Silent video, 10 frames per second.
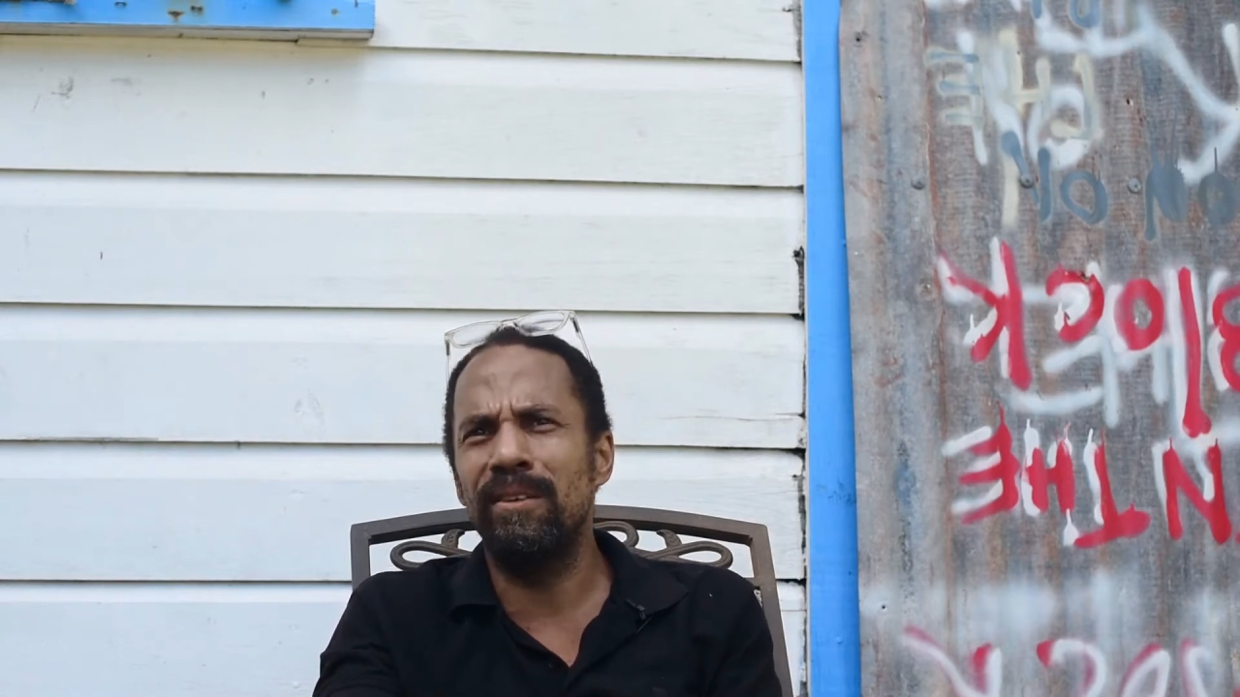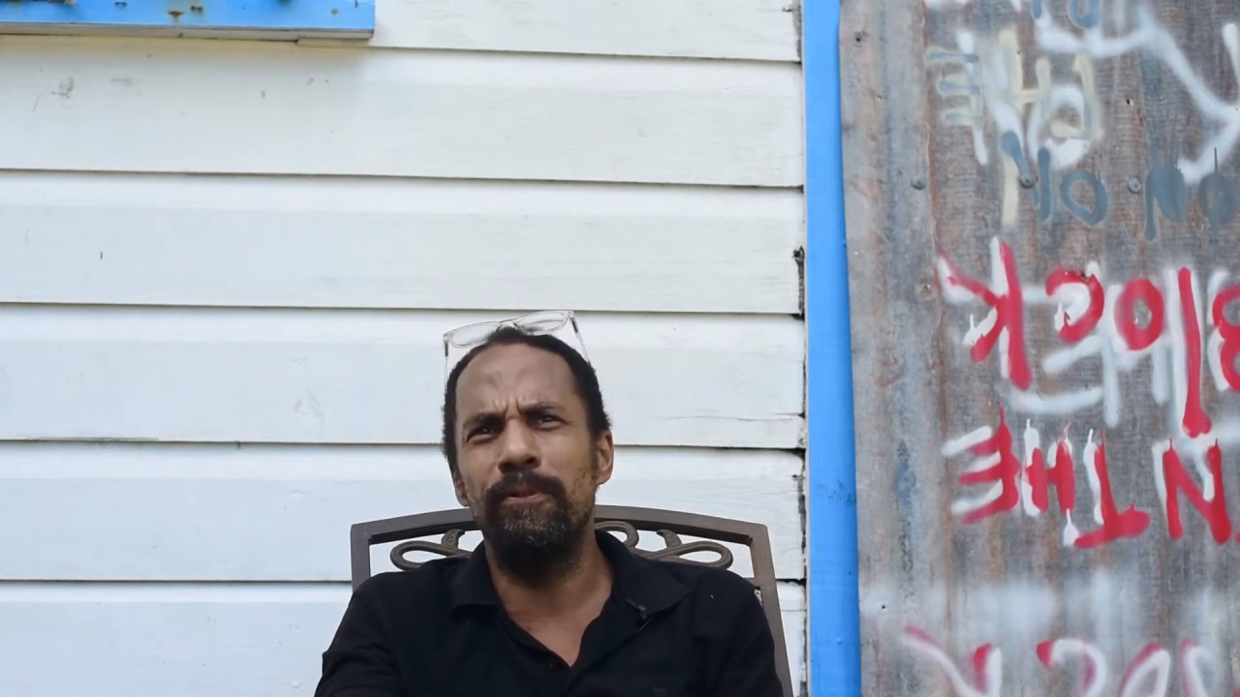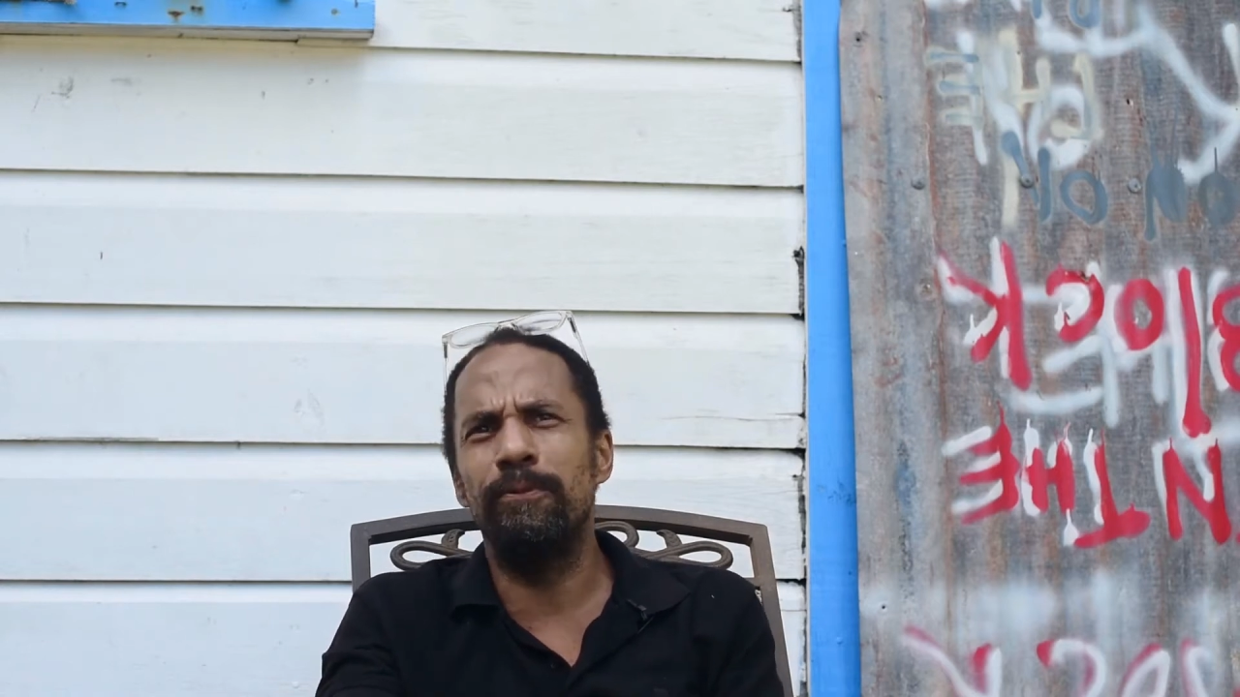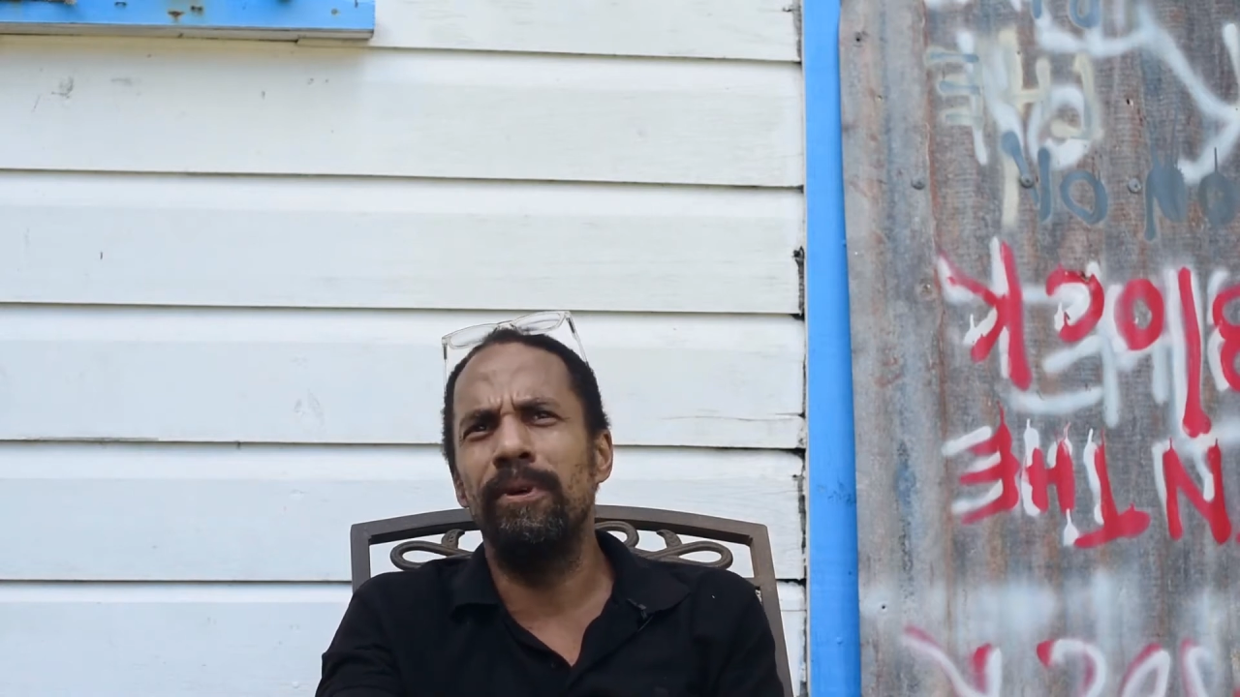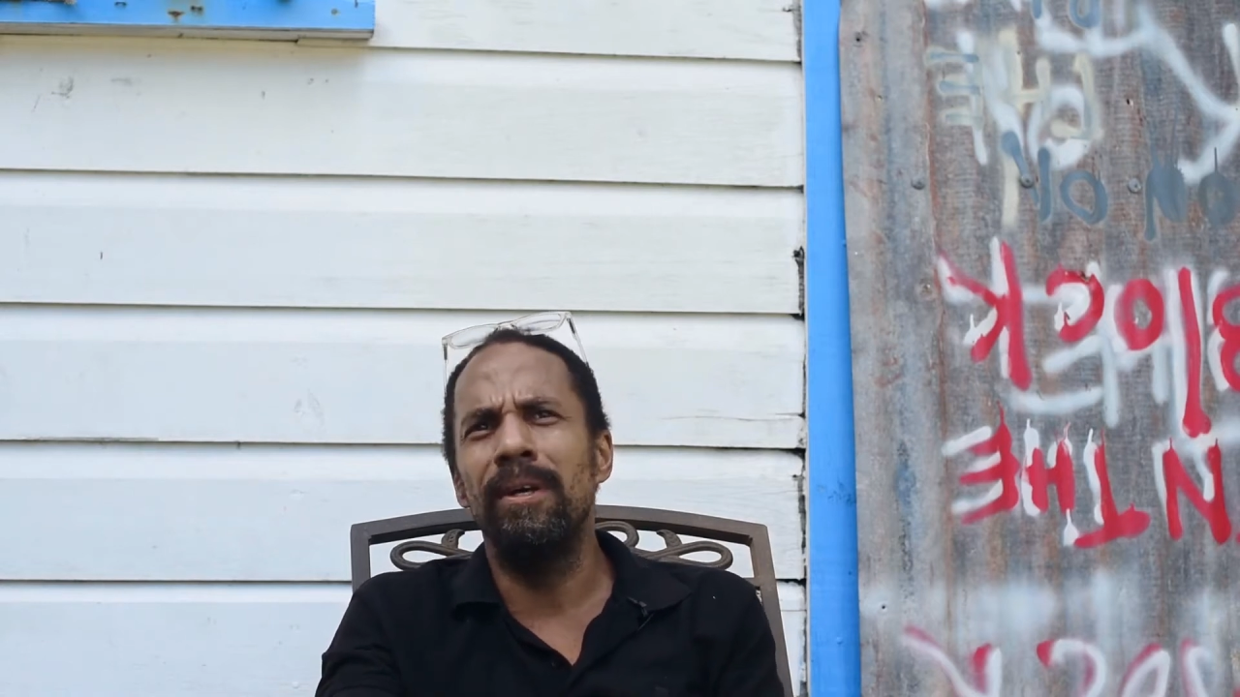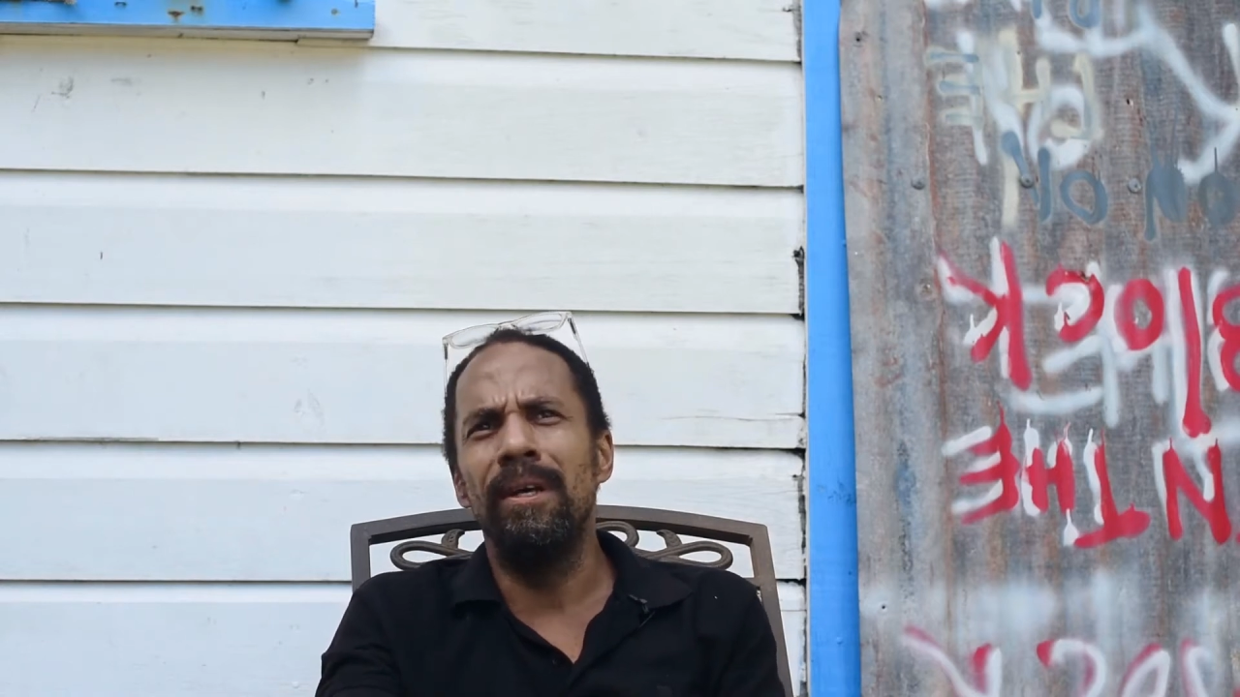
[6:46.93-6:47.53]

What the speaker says: of,